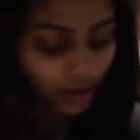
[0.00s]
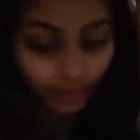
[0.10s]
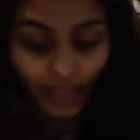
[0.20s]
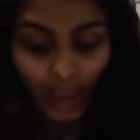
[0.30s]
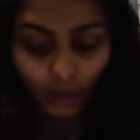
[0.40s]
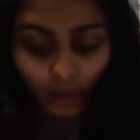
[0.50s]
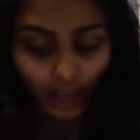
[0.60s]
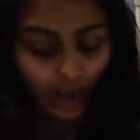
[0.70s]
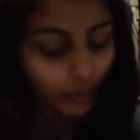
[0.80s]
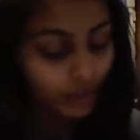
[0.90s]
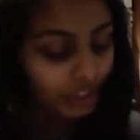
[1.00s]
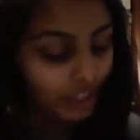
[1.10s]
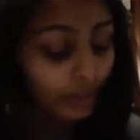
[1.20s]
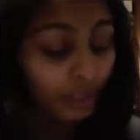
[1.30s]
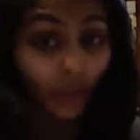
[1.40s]
now again, we're just
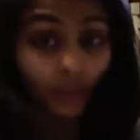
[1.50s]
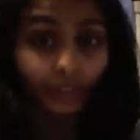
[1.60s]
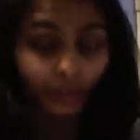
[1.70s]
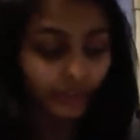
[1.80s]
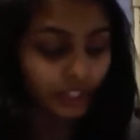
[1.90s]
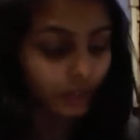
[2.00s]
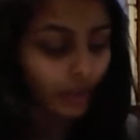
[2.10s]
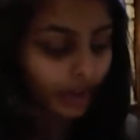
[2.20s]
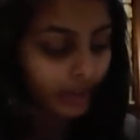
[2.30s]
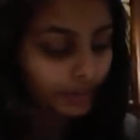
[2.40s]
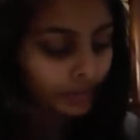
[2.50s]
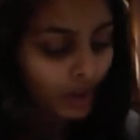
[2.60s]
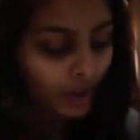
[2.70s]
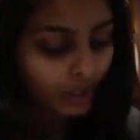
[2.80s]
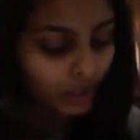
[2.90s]
going to be solving for v squared.
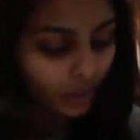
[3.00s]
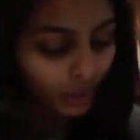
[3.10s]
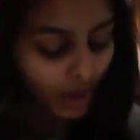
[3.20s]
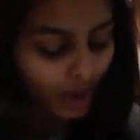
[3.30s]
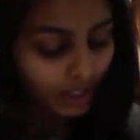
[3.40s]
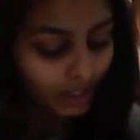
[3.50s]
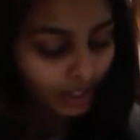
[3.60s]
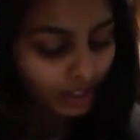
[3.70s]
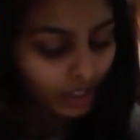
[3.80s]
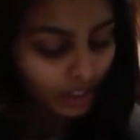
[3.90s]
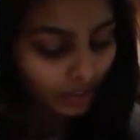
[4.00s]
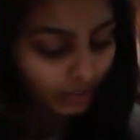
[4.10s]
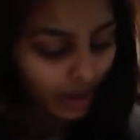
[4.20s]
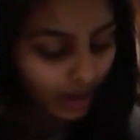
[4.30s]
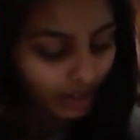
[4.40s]
So when you isolate t
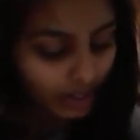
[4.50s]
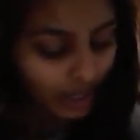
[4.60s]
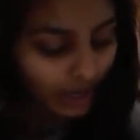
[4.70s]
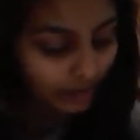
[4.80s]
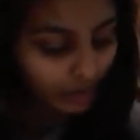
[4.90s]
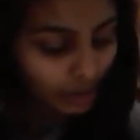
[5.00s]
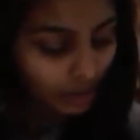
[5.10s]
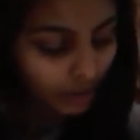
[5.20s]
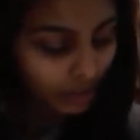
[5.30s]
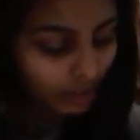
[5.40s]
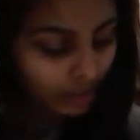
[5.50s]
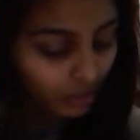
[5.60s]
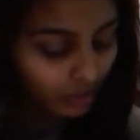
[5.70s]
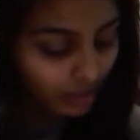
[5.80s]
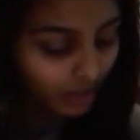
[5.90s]
minus mg is
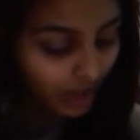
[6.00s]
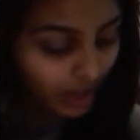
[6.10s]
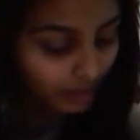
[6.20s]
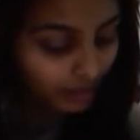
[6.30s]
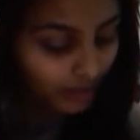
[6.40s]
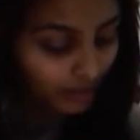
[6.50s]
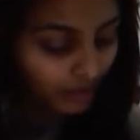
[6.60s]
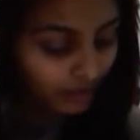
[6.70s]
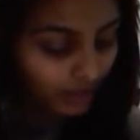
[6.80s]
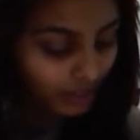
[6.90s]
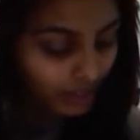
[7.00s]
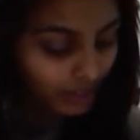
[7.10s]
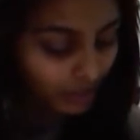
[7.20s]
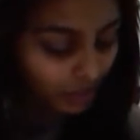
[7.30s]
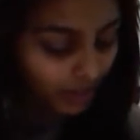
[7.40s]
equal to mv
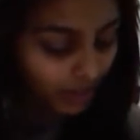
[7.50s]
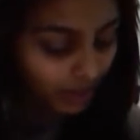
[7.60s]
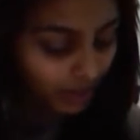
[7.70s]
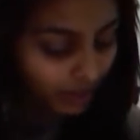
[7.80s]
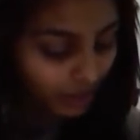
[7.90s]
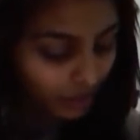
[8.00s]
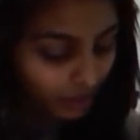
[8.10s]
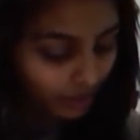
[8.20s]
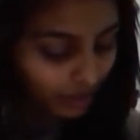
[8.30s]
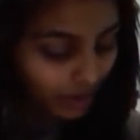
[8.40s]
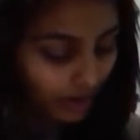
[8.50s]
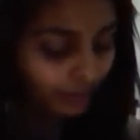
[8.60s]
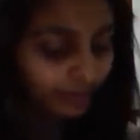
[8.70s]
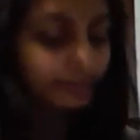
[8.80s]
squared over r.